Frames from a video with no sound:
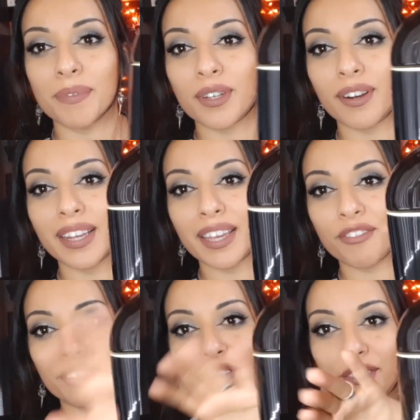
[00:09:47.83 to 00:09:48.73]
Sorry
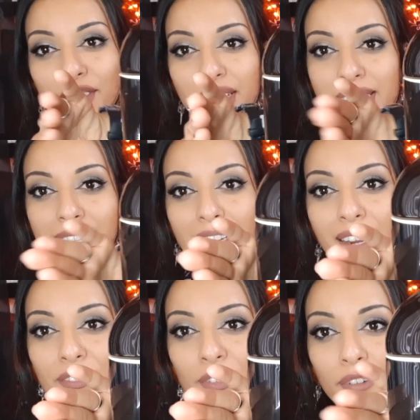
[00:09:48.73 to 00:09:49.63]
again for the, you can see
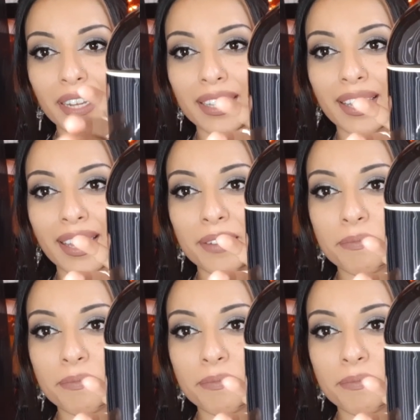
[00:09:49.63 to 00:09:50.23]
kind of the ring light,